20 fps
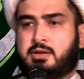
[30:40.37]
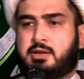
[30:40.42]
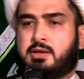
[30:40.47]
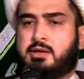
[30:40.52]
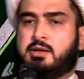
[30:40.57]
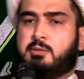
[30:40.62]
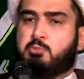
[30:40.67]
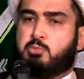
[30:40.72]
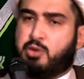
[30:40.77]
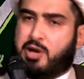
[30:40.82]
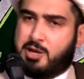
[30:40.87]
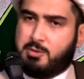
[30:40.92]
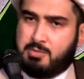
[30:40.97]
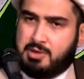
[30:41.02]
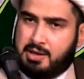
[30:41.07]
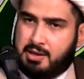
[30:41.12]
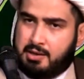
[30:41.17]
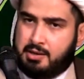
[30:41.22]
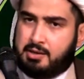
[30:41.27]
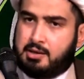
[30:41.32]
Bring
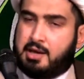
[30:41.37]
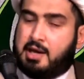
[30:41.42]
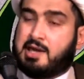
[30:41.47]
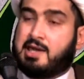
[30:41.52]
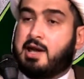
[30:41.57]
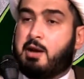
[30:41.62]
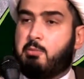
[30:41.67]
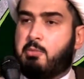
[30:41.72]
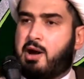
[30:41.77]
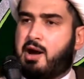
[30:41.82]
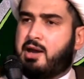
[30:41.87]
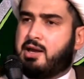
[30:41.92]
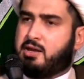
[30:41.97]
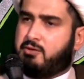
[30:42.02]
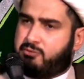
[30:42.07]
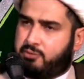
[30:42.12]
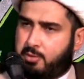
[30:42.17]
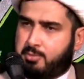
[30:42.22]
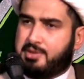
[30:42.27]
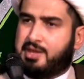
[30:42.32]
me a Yamani
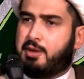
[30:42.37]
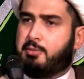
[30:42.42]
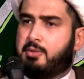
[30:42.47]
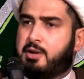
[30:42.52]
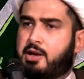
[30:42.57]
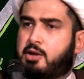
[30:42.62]
from Yemen,